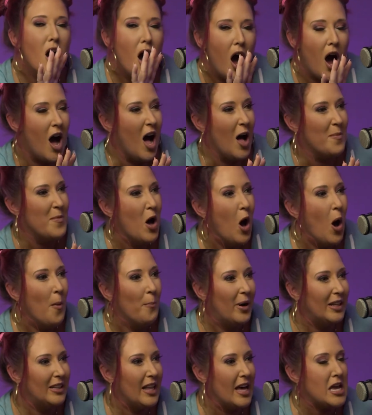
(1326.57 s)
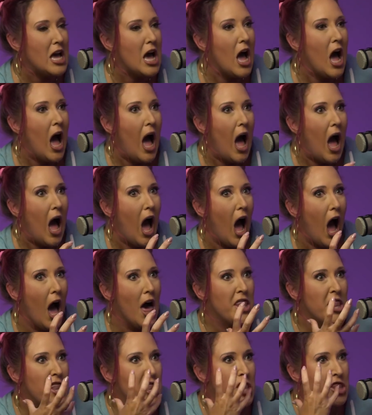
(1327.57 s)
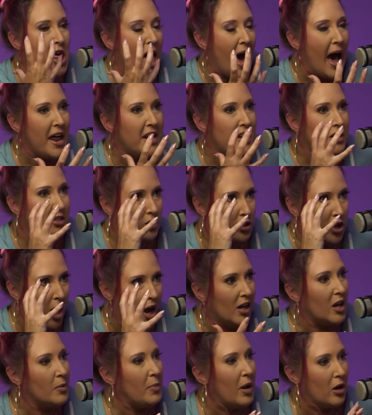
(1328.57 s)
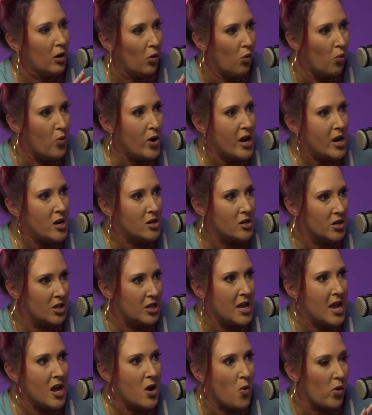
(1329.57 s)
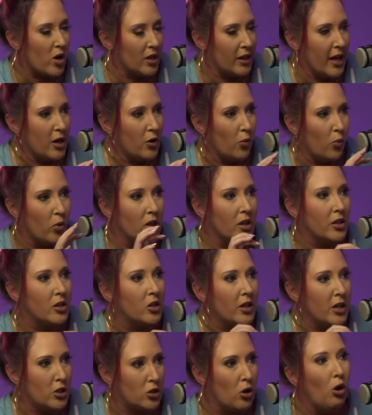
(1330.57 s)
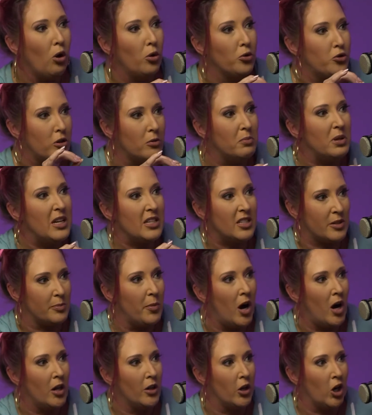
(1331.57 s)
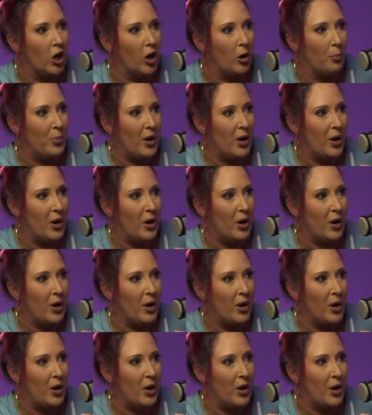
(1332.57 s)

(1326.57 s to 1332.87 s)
But like that is talk about a weird thing where like we're literally told to be smaller,